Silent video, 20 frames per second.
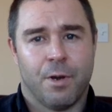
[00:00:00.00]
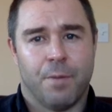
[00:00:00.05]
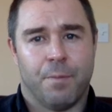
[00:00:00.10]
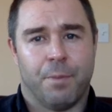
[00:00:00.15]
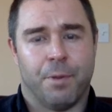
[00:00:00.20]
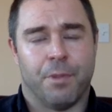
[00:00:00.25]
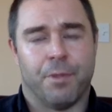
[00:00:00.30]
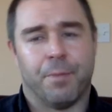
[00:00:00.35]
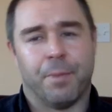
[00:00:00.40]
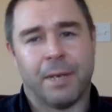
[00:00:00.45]

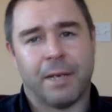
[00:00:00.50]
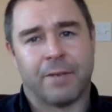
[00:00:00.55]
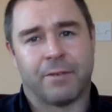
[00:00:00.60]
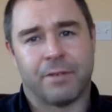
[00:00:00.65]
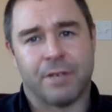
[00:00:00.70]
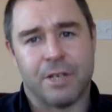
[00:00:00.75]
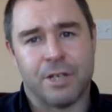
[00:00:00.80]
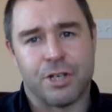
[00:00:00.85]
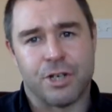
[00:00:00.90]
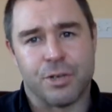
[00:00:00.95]
But the biggest
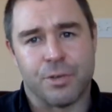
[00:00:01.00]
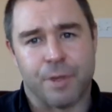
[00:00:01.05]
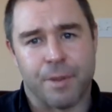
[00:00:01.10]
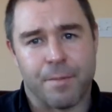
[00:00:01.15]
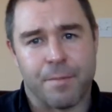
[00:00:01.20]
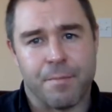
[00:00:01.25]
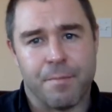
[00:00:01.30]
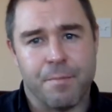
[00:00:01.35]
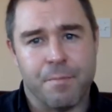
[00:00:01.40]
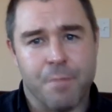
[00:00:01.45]
issue
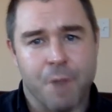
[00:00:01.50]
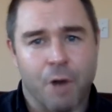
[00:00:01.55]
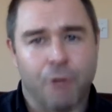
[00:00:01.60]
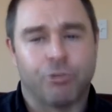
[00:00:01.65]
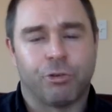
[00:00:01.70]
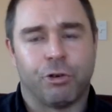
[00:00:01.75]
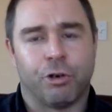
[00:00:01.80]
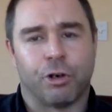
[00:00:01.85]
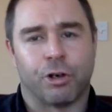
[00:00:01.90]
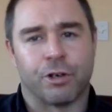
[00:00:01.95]
that
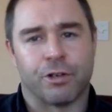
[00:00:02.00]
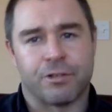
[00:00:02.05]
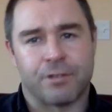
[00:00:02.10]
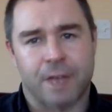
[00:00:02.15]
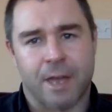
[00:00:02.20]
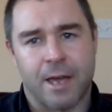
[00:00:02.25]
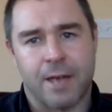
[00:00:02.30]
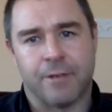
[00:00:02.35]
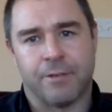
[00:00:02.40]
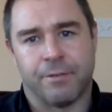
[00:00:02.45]
most hookers
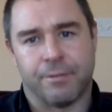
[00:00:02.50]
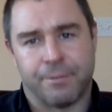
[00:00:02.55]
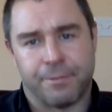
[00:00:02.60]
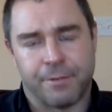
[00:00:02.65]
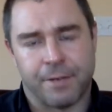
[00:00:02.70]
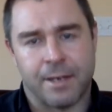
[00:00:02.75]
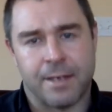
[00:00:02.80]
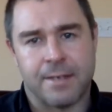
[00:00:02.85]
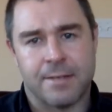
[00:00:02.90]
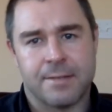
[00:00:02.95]
tend to
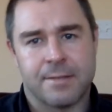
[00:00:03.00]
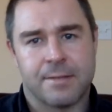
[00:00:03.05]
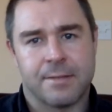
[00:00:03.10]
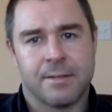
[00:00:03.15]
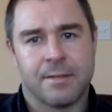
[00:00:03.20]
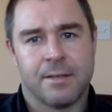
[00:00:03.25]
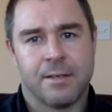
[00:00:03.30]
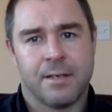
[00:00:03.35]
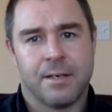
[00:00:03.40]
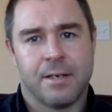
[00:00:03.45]
face
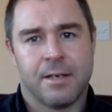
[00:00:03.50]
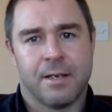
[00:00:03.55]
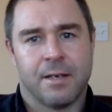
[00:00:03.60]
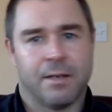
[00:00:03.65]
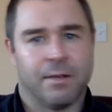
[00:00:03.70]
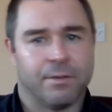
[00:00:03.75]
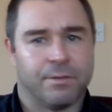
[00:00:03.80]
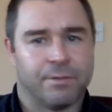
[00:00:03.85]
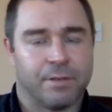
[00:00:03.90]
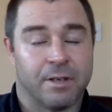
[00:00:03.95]

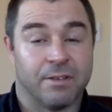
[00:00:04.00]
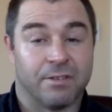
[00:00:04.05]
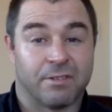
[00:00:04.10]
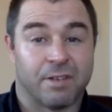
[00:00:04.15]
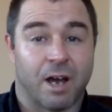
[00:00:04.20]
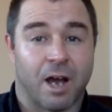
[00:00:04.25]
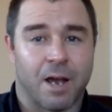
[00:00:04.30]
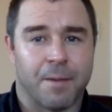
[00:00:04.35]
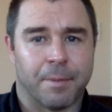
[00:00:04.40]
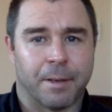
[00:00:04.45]
is
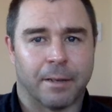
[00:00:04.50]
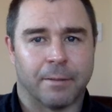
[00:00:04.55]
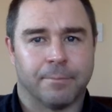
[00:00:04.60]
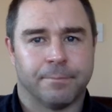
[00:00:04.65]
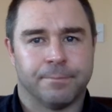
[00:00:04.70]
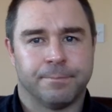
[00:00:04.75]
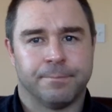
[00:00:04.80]
timing.